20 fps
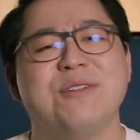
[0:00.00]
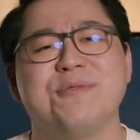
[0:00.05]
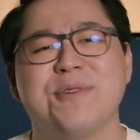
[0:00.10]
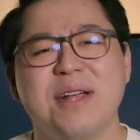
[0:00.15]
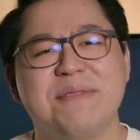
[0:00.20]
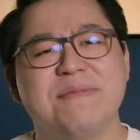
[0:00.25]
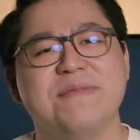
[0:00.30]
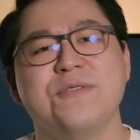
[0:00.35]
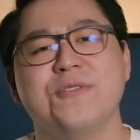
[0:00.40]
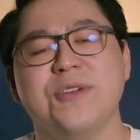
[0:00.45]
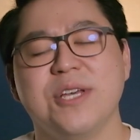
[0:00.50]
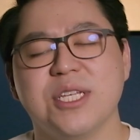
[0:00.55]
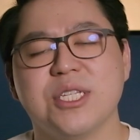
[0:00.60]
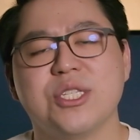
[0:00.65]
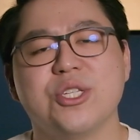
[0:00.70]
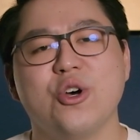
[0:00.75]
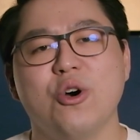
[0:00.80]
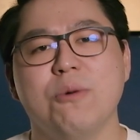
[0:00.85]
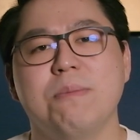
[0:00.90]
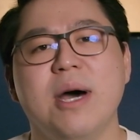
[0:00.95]
and rightfully
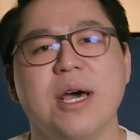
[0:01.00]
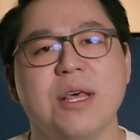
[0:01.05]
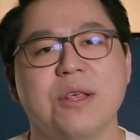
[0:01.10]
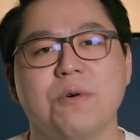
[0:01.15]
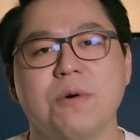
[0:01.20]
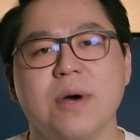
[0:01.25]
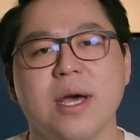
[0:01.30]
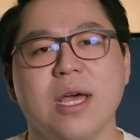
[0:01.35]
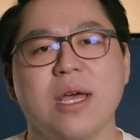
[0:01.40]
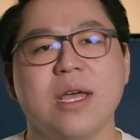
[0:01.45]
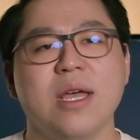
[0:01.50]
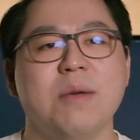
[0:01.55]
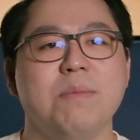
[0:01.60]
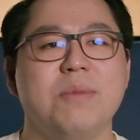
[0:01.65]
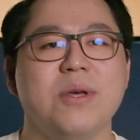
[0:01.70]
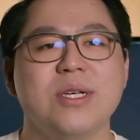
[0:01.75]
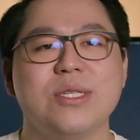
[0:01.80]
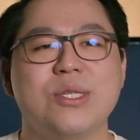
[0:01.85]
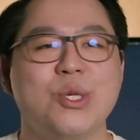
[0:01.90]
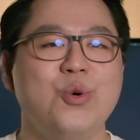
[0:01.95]
so, by the way,
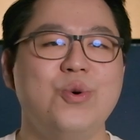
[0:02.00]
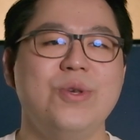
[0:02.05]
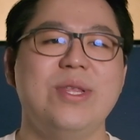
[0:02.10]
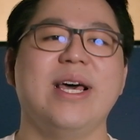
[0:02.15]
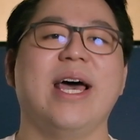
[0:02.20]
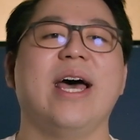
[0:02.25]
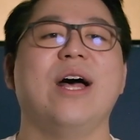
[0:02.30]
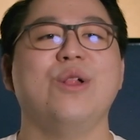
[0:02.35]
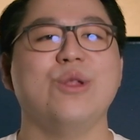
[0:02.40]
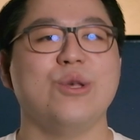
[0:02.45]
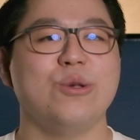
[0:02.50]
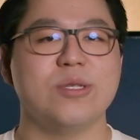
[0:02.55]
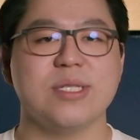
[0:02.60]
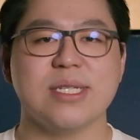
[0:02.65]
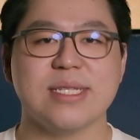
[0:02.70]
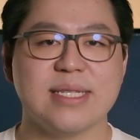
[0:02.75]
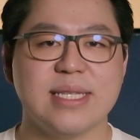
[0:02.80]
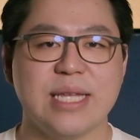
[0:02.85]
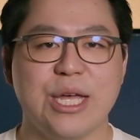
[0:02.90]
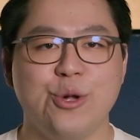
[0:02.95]
because who the hell
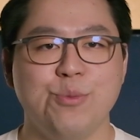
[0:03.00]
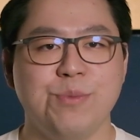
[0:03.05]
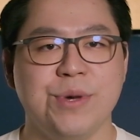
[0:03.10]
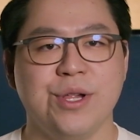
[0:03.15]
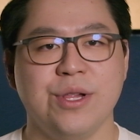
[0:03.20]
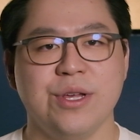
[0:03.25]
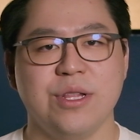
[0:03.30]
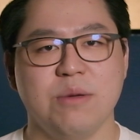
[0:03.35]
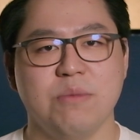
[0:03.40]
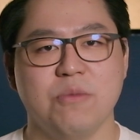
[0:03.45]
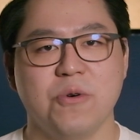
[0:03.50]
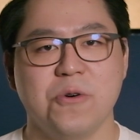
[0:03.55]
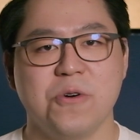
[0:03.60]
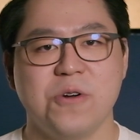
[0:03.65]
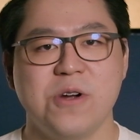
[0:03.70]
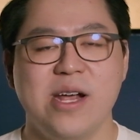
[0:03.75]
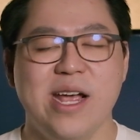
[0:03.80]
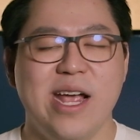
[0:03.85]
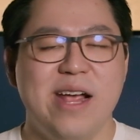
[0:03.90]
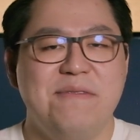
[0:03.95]
uses snail mail
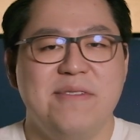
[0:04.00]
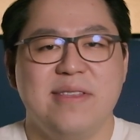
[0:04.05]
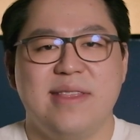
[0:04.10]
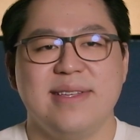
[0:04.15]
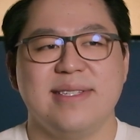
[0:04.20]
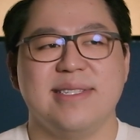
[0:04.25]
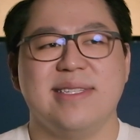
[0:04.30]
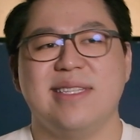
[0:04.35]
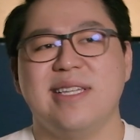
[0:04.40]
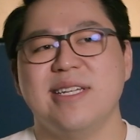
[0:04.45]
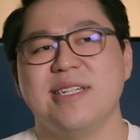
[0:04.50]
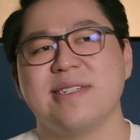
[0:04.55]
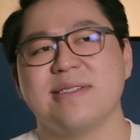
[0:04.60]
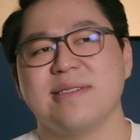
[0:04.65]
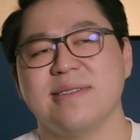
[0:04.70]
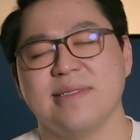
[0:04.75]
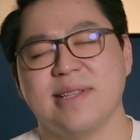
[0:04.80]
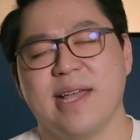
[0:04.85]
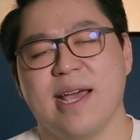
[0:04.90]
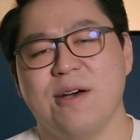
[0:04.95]
anymore? Everything's
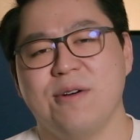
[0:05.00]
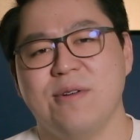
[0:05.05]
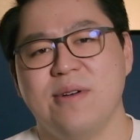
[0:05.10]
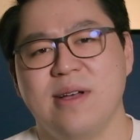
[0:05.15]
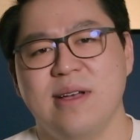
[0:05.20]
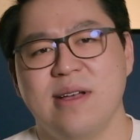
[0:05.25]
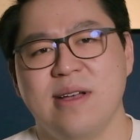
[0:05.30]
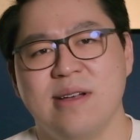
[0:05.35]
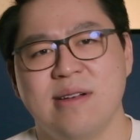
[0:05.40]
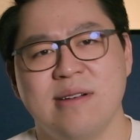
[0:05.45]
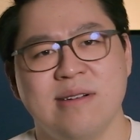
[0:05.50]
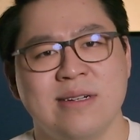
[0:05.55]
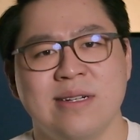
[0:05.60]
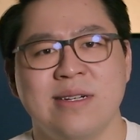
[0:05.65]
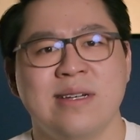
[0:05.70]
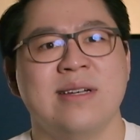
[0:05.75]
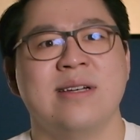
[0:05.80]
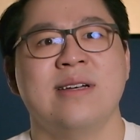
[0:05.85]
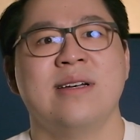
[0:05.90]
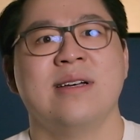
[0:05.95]
digital now.
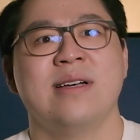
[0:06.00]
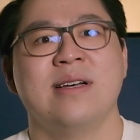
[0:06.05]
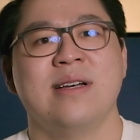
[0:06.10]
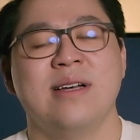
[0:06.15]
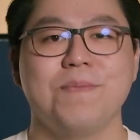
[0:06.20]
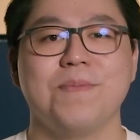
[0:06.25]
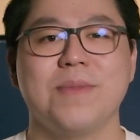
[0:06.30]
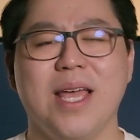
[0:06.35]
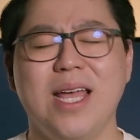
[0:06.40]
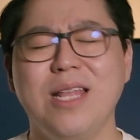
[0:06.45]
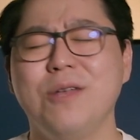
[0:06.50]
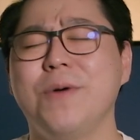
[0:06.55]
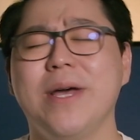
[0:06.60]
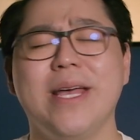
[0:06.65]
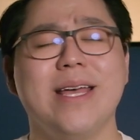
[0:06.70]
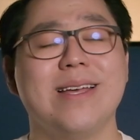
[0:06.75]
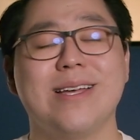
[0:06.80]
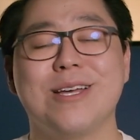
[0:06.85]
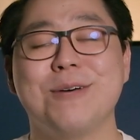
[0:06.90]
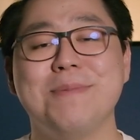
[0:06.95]

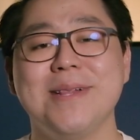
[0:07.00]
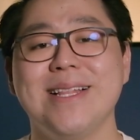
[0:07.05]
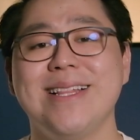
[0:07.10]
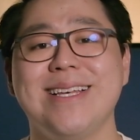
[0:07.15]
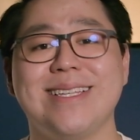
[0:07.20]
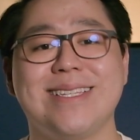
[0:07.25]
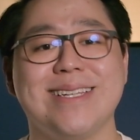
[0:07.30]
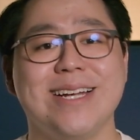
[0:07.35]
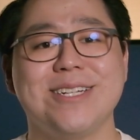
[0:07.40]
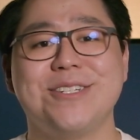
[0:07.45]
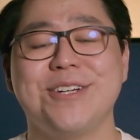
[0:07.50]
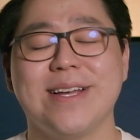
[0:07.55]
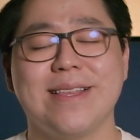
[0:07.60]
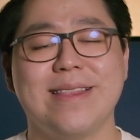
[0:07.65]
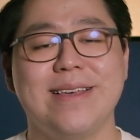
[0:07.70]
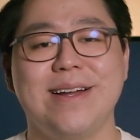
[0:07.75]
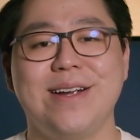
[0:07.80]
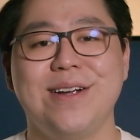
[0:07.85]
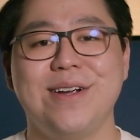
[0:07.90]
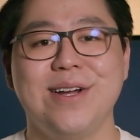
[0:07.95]
Anyway, completely
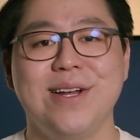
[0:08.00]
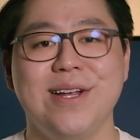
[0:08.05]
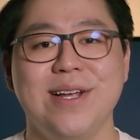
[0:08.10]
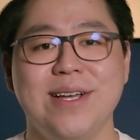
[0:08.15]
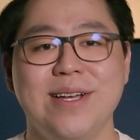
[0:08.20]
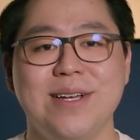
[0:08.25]
sidetracked there.